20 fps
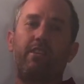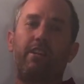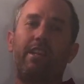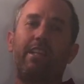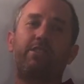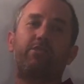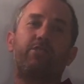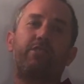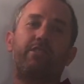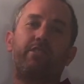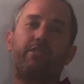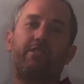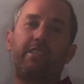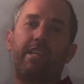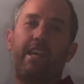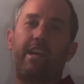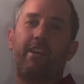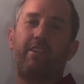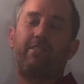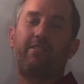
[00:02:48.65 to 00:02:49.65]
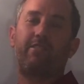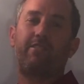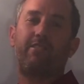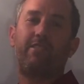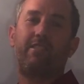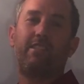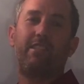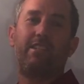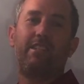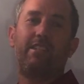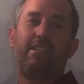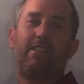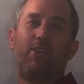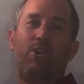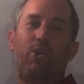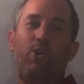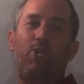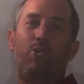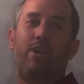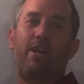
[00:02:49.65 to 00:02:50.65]
Electrician's house
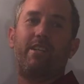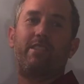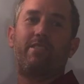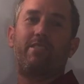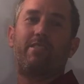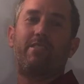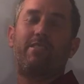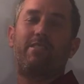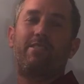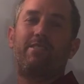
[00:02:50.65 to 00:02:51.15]
always